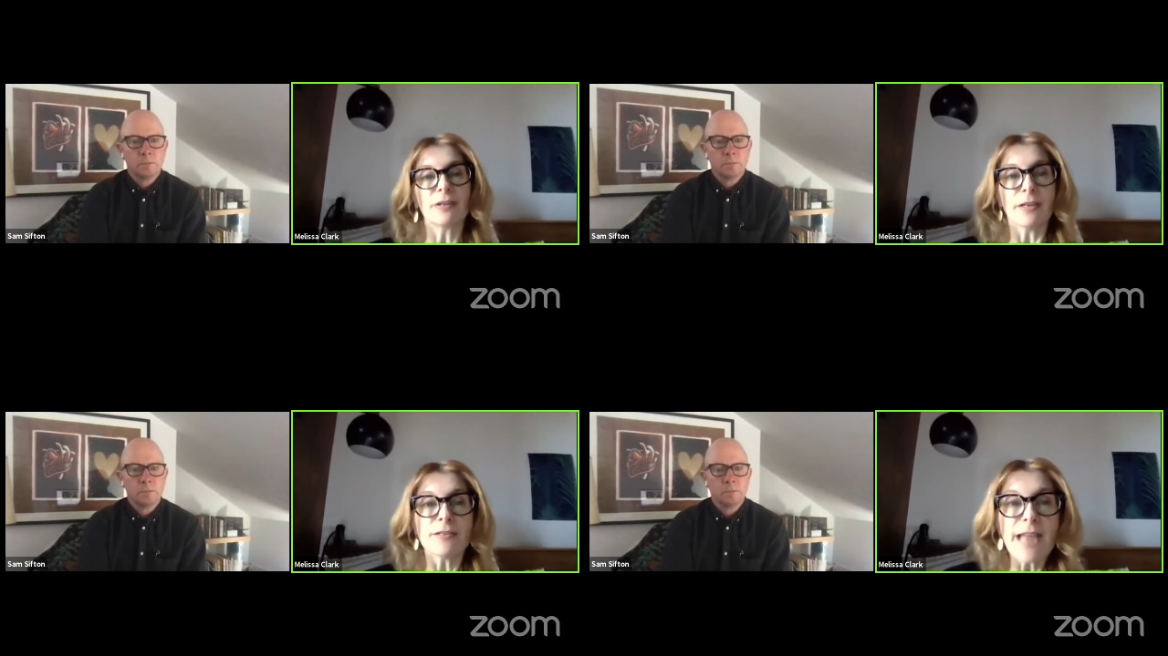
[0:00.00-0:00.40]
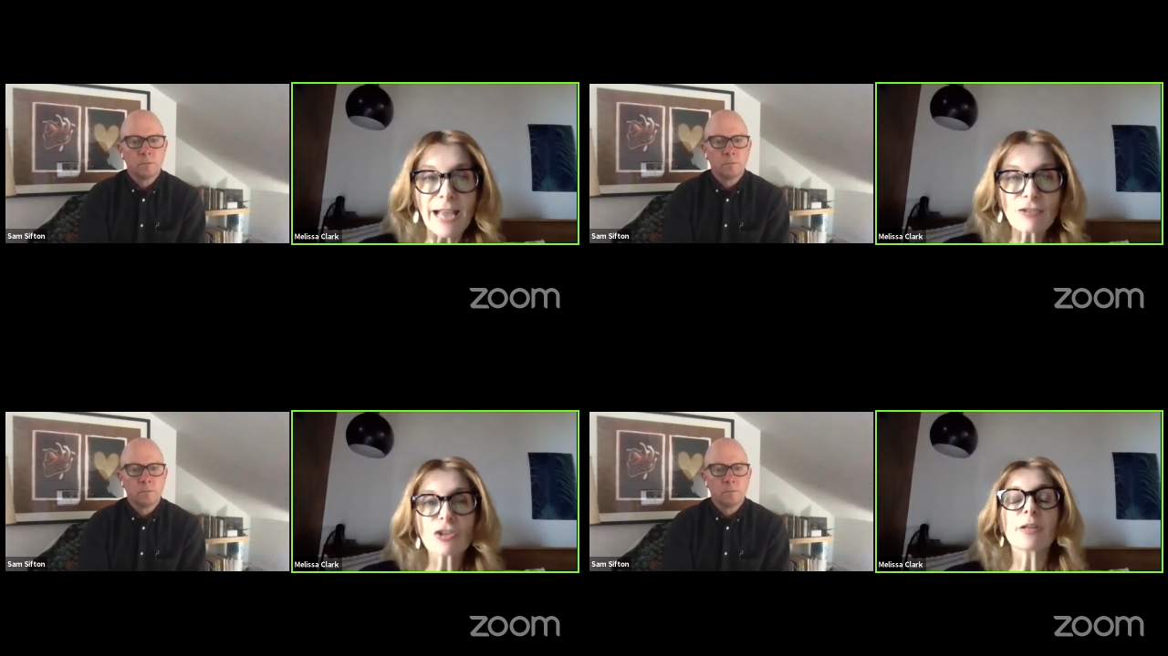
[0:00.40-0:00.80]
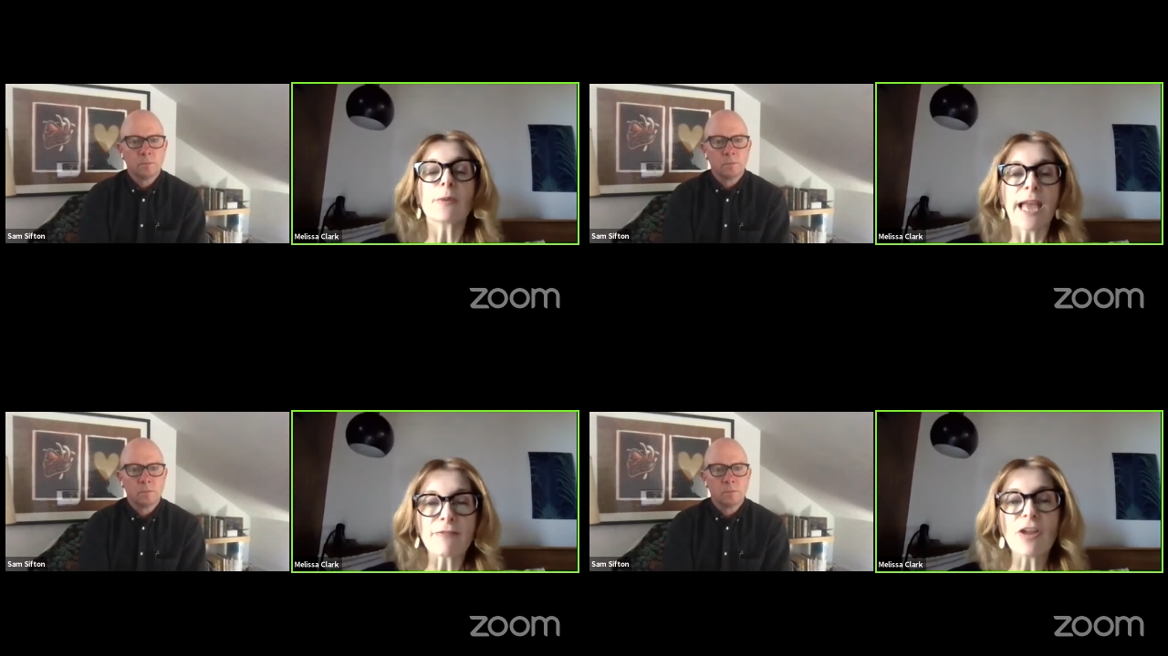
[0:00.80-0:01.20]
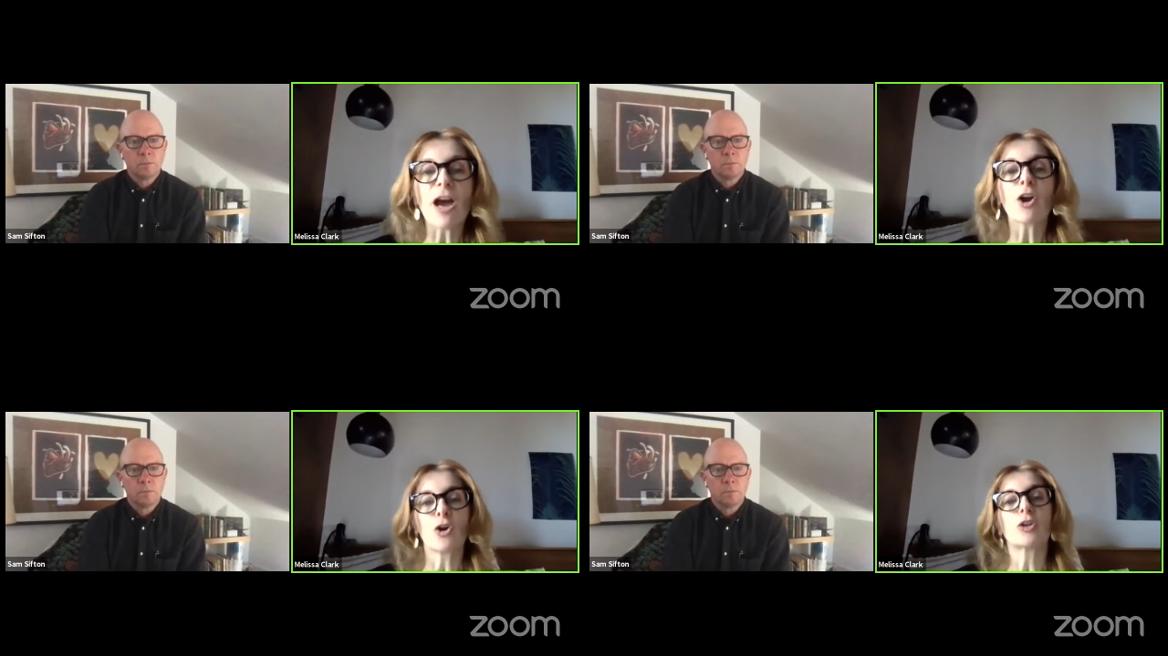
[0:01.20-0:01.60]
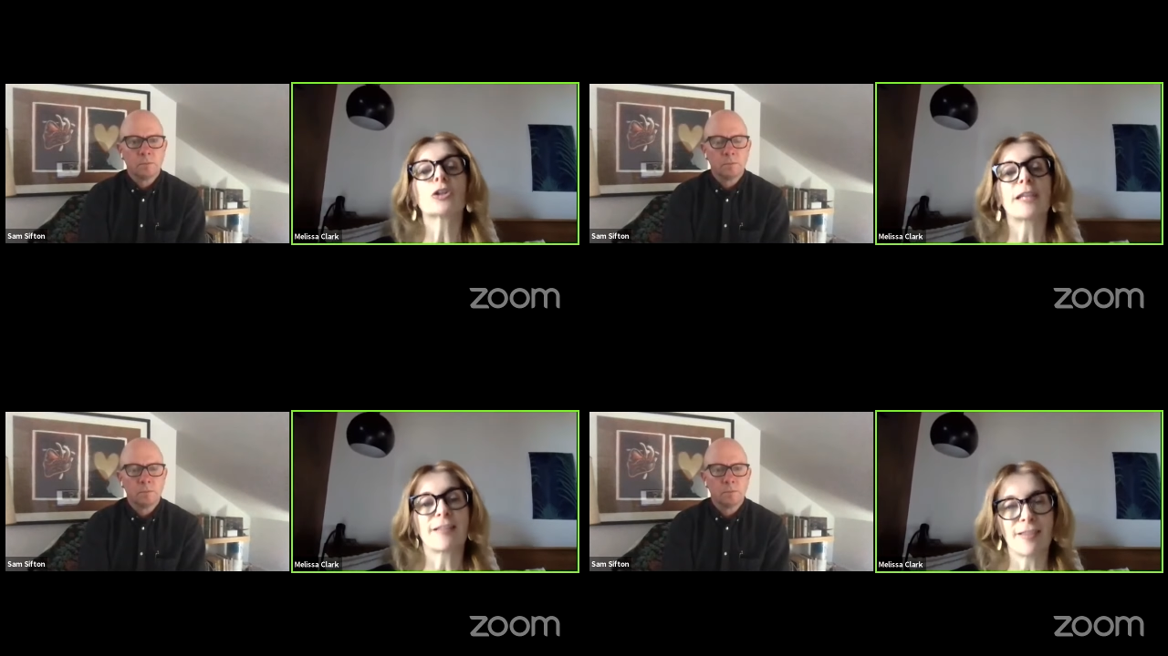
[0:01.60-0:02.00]
Speaker 1: nationally, we have not cooked
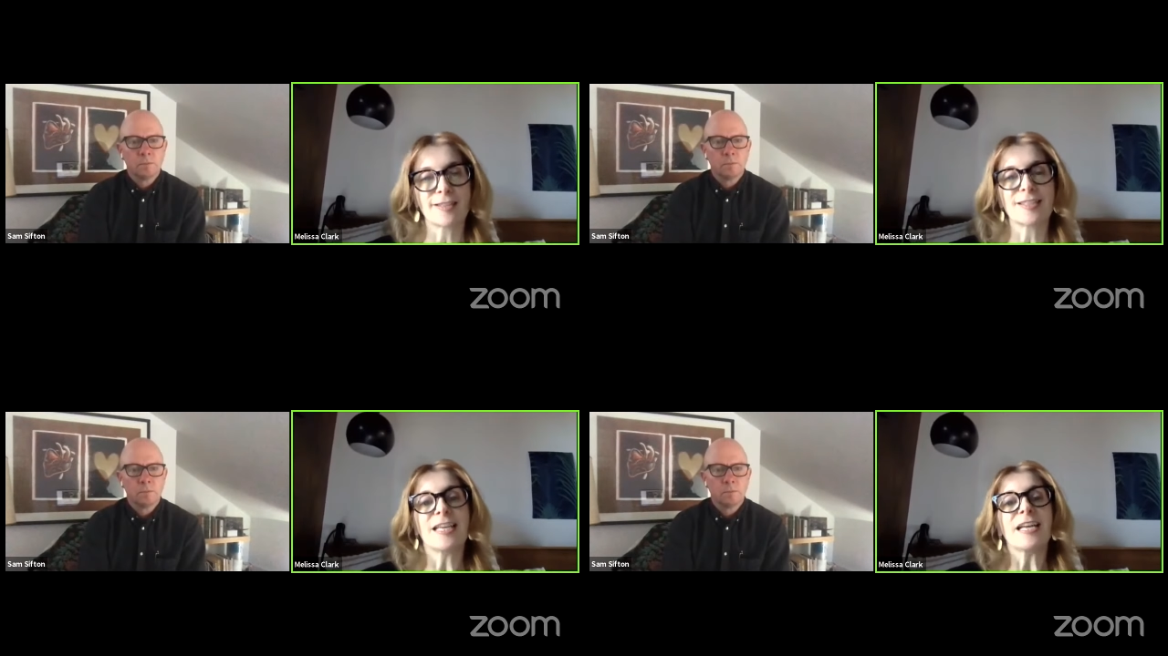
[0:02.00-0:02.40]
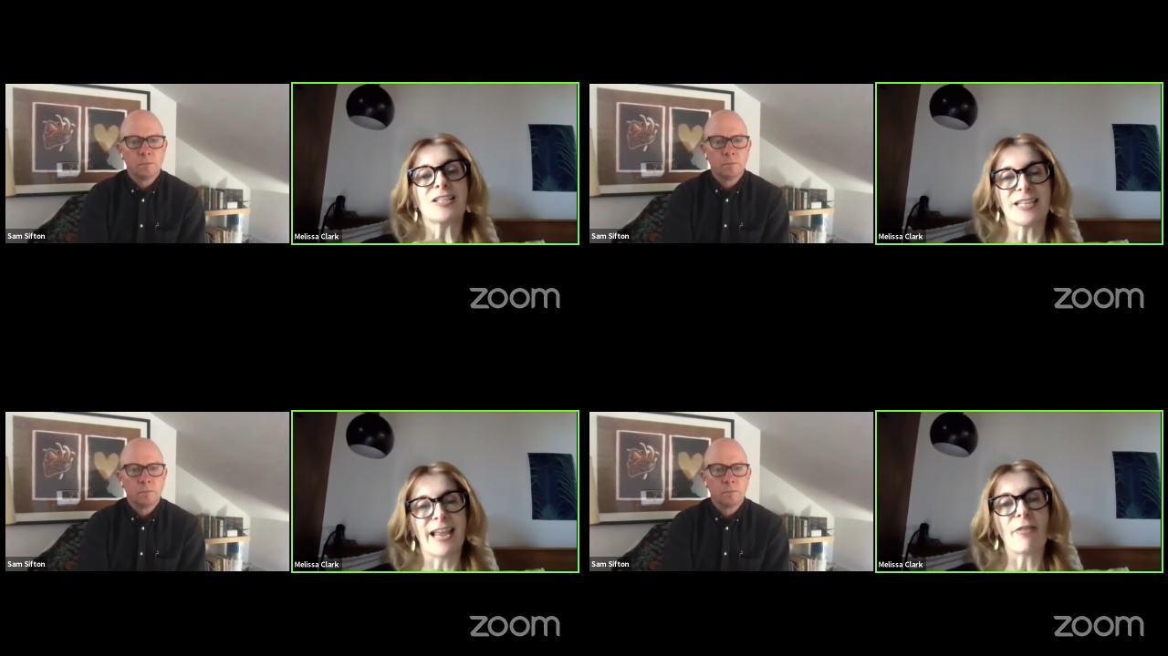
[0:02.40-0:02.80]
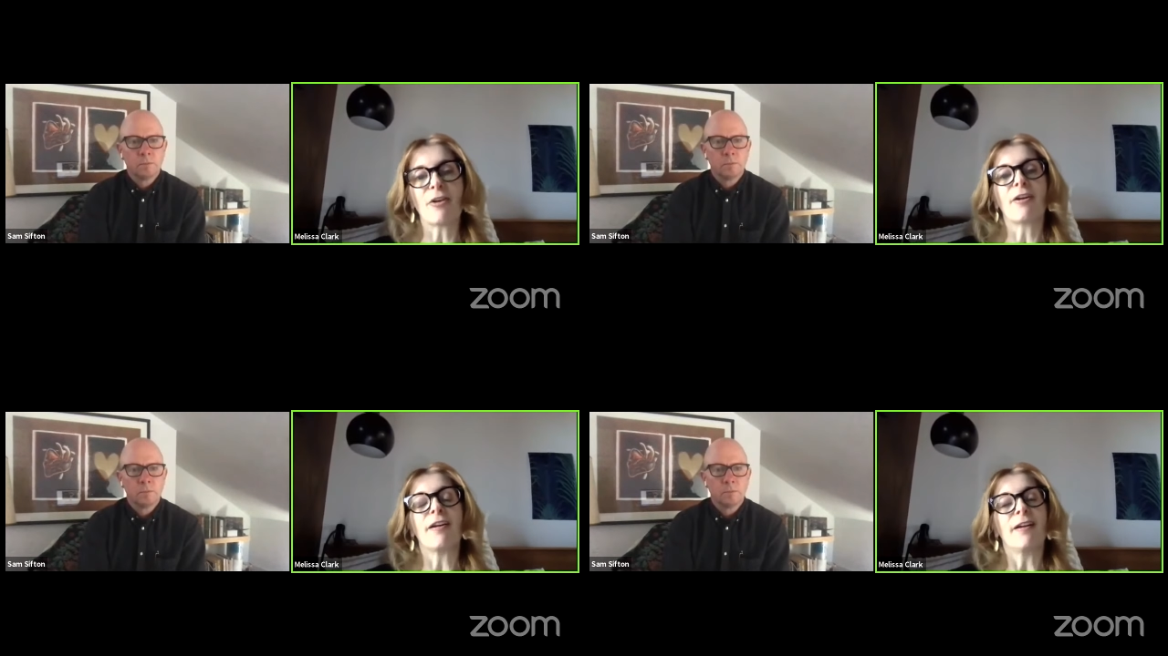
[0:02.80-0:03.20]
like this together